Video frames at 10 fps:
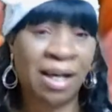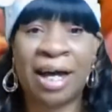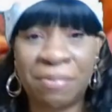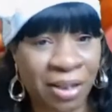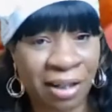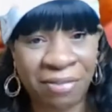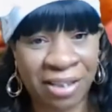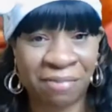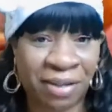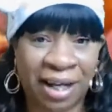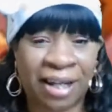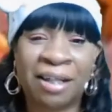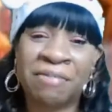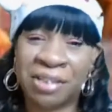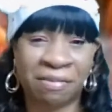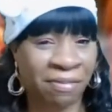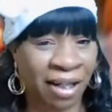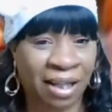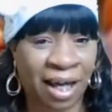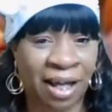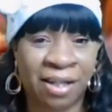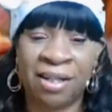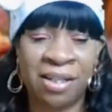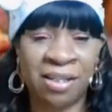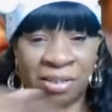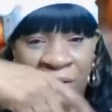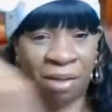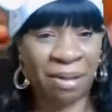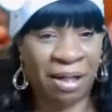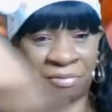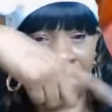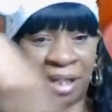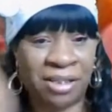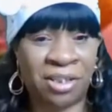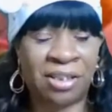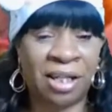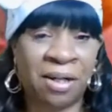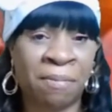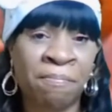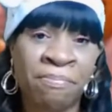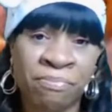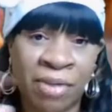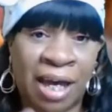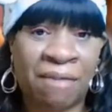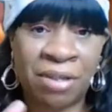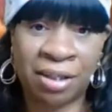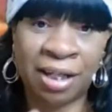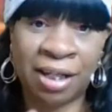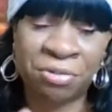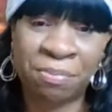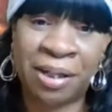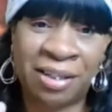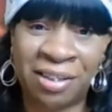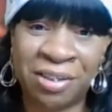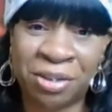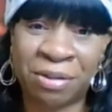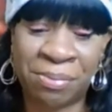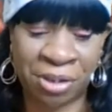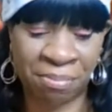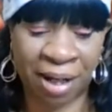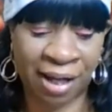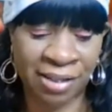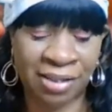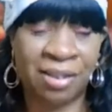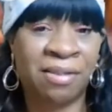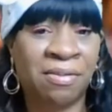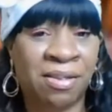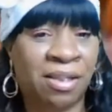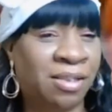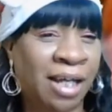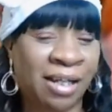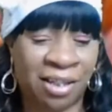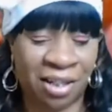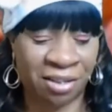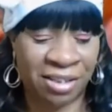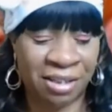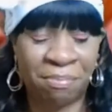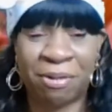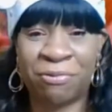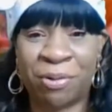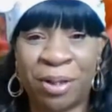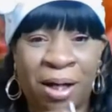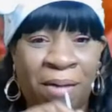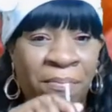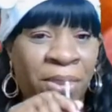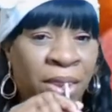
I love stuff like that. So all my information is here. Everything else will be in the description box. Let's take another sip before we go.